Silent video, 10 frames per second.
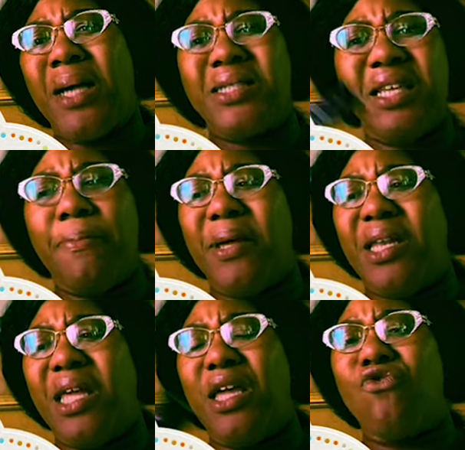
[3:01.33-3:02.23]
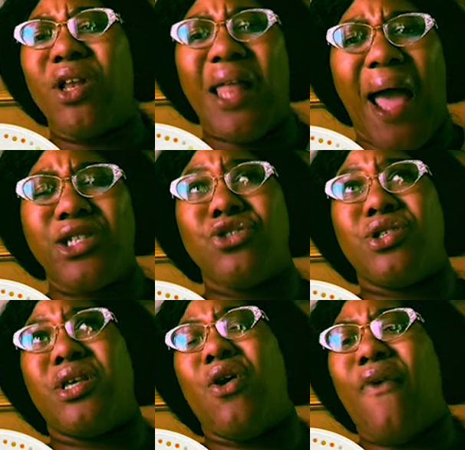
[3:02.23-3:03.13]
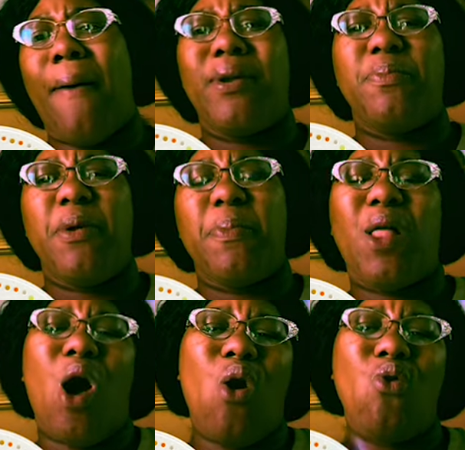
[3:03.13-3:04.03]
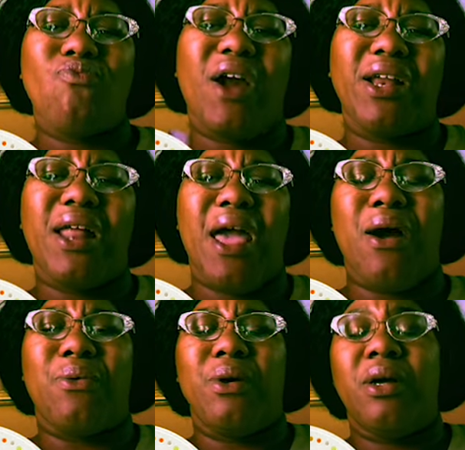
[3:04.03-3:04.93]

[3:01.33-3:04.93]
CBD, relax yourself. How many people are home right now?